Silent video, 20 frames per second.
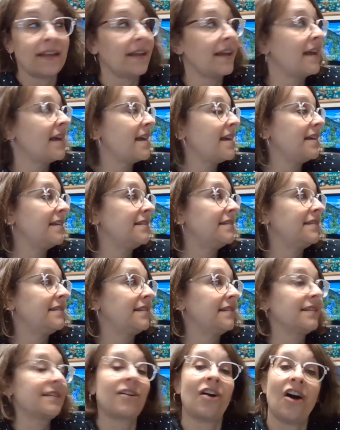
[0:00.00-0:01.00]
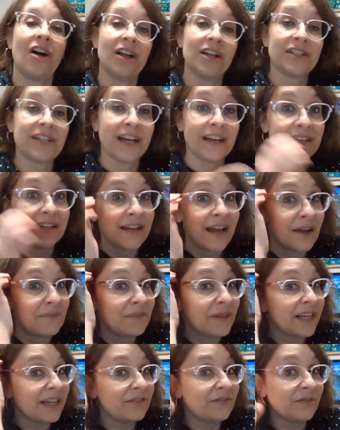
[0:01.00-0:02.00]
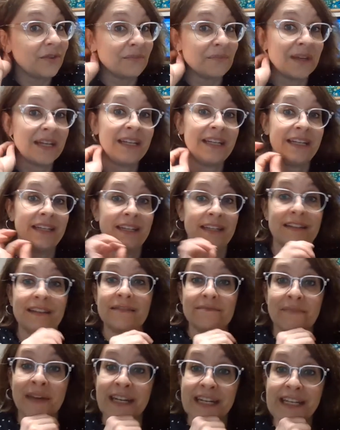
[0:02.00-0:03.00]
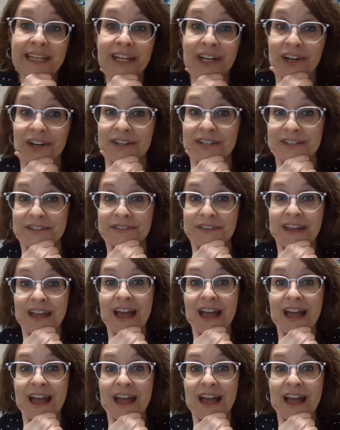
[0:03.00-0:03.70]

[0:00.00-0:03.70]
And since college, I had not played for many, many years.